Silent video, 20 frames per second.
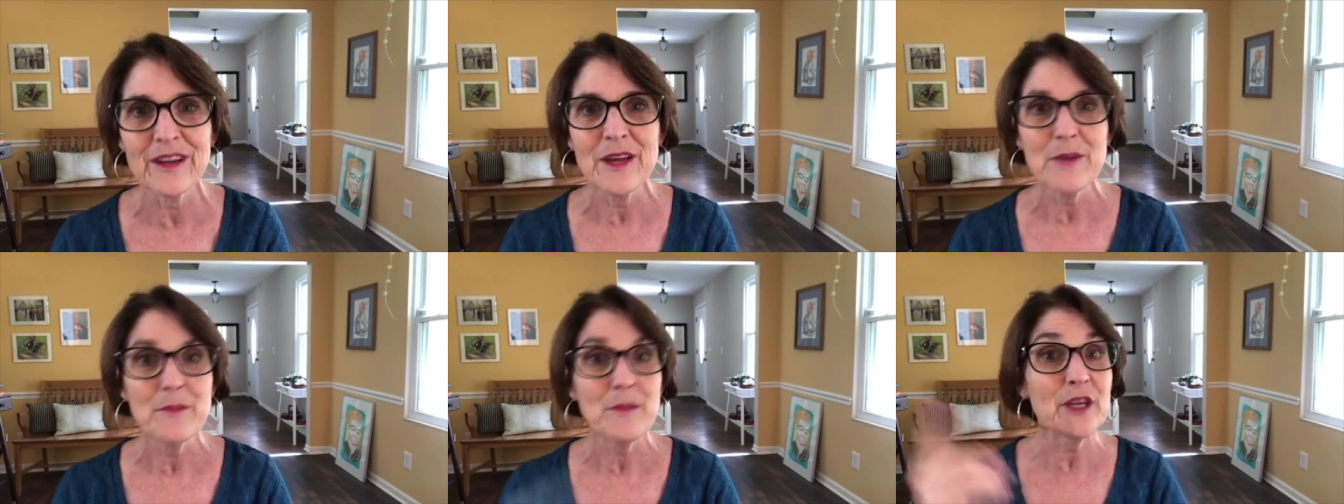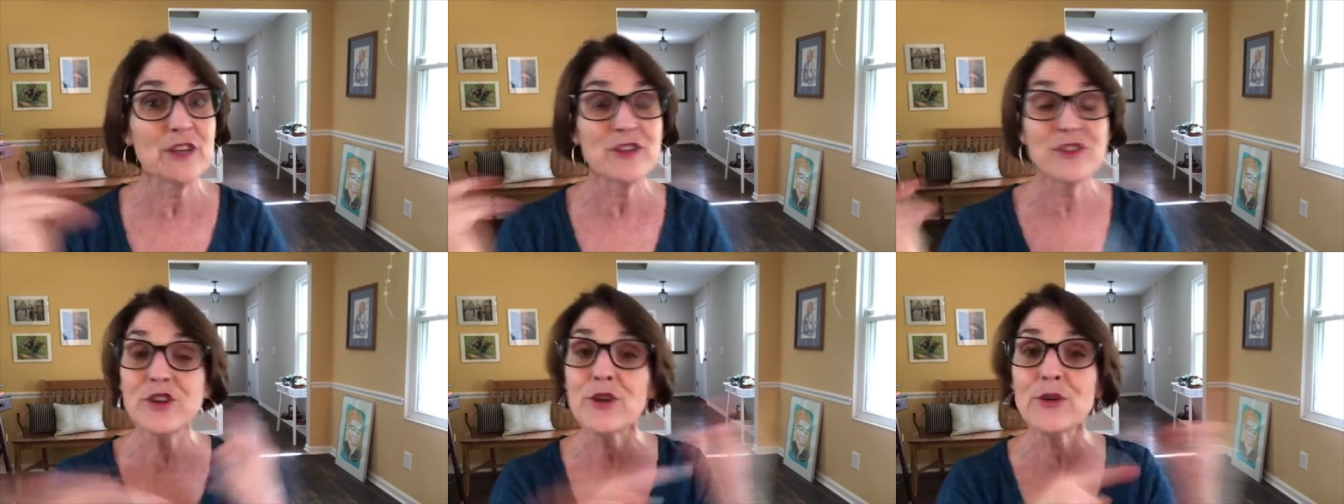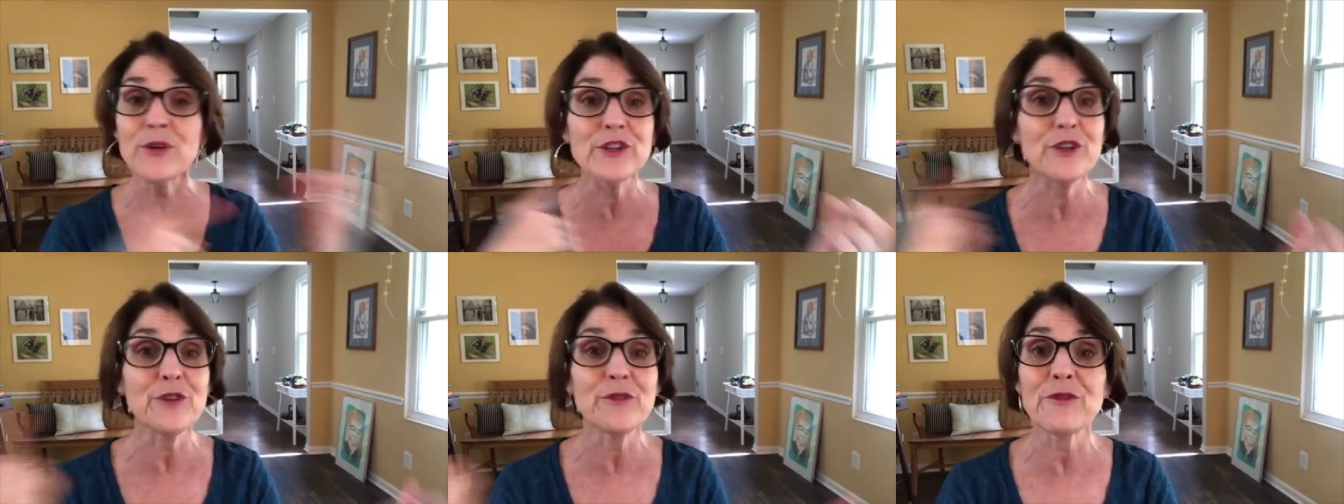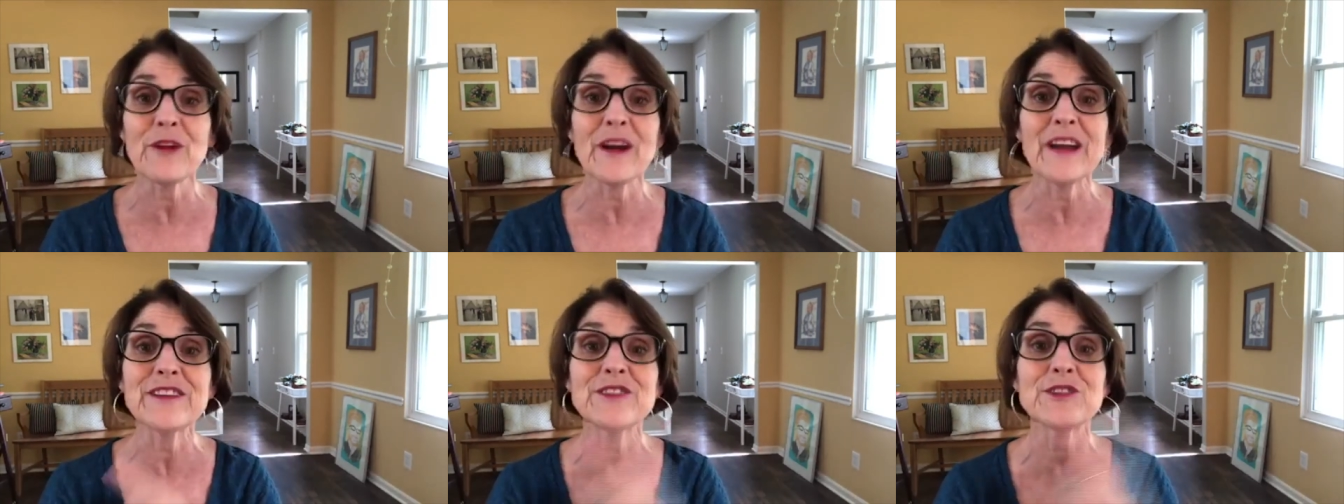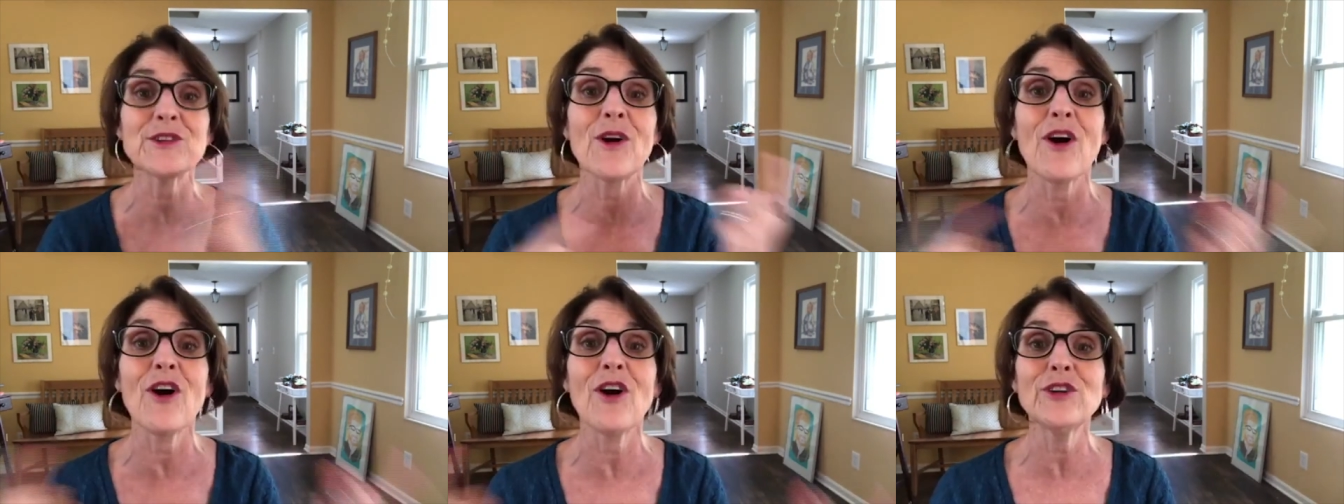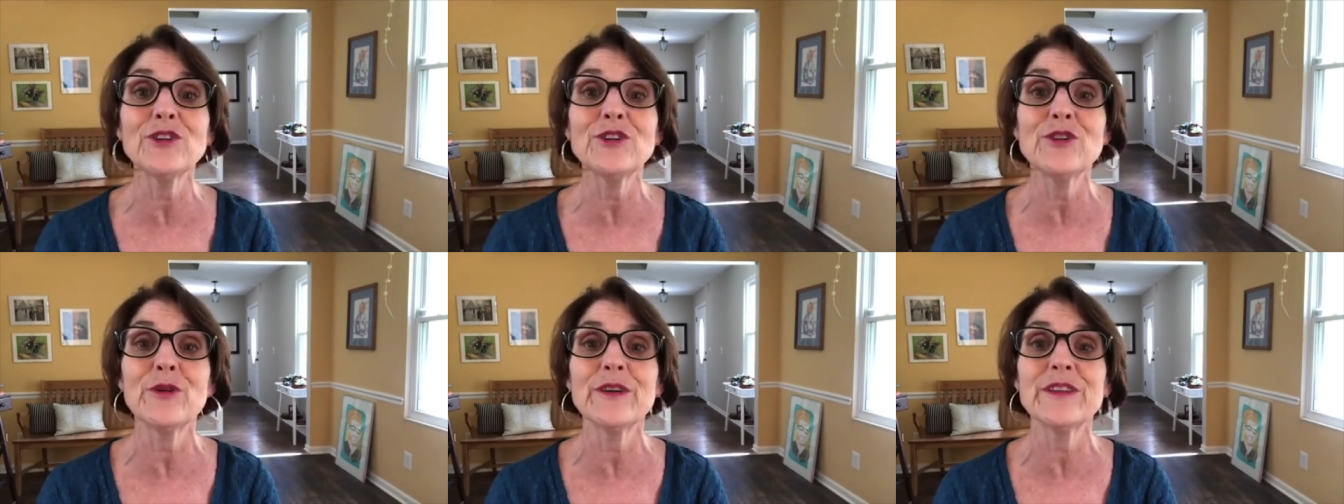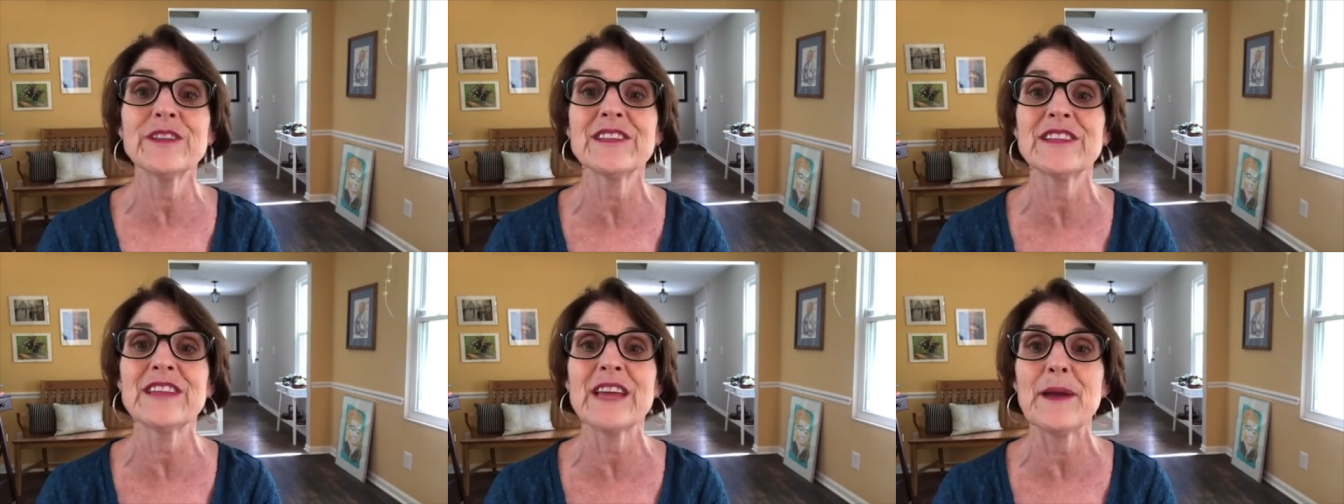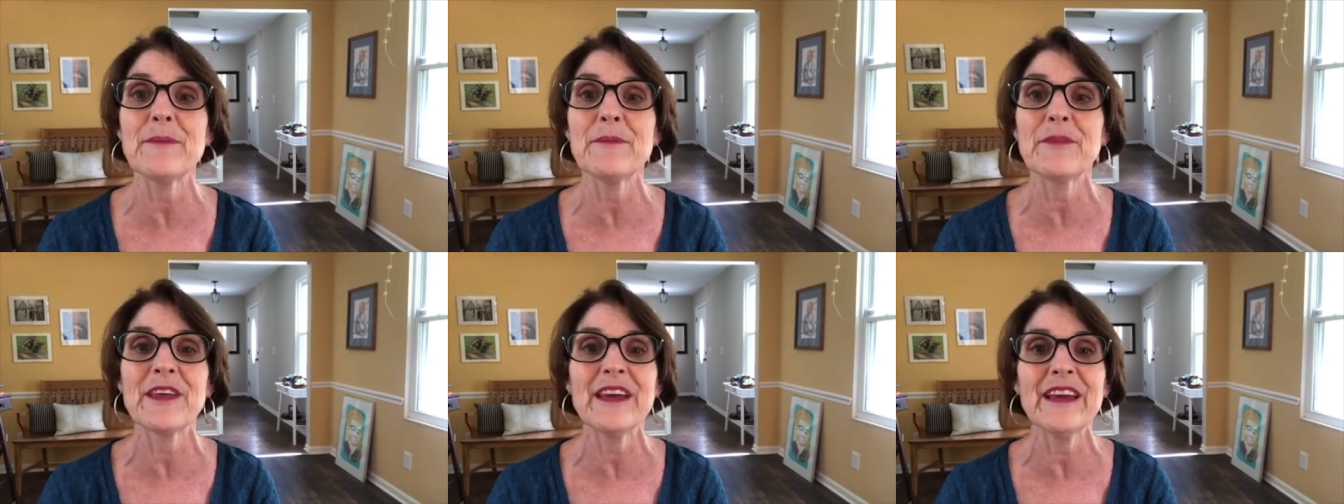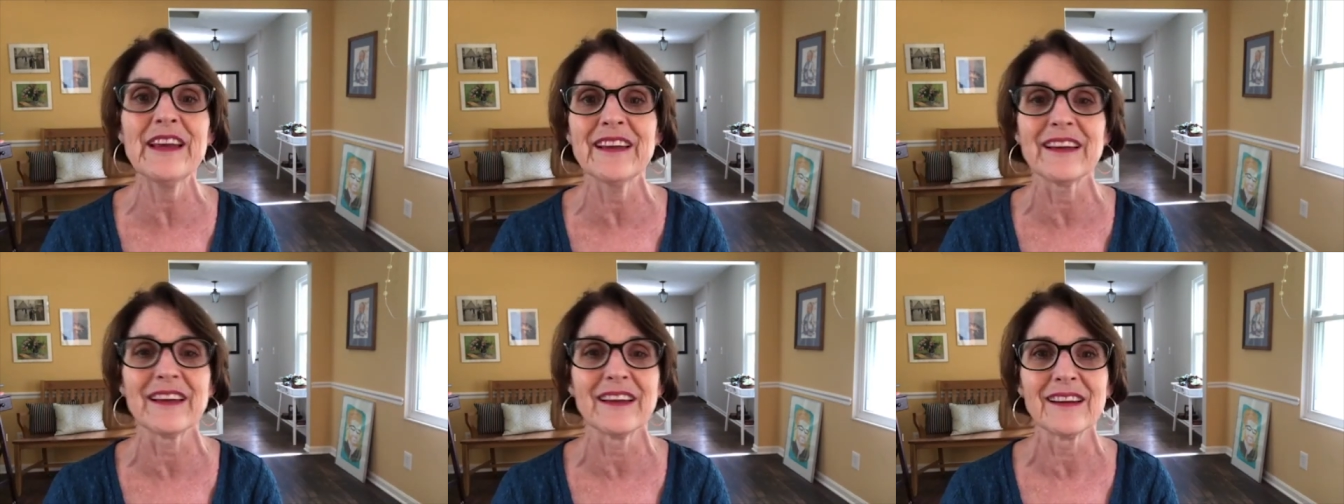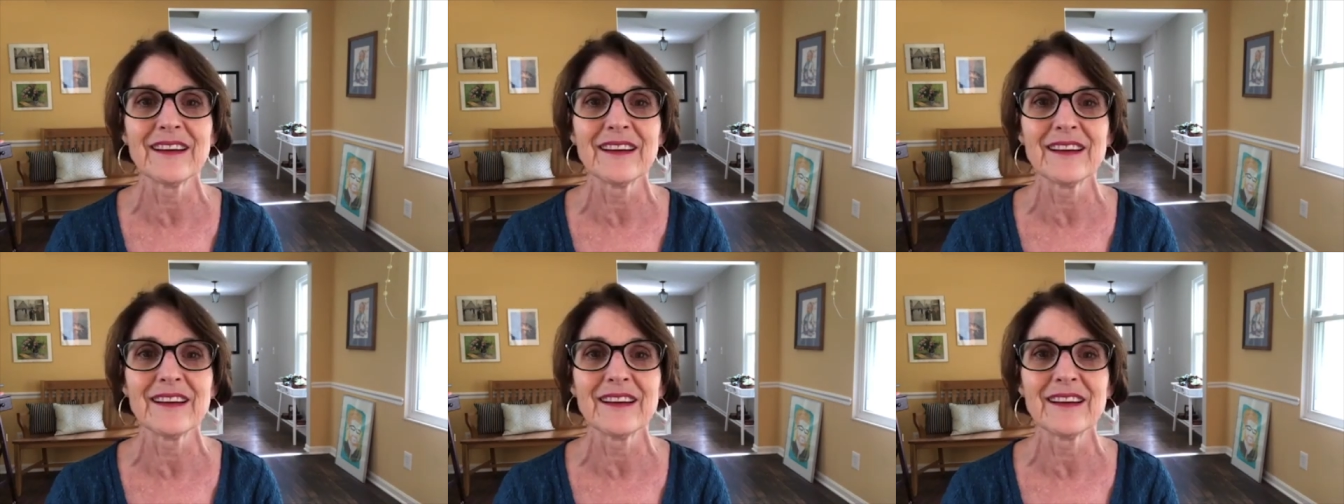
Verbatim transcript: because you and your friends are all doing the same thing.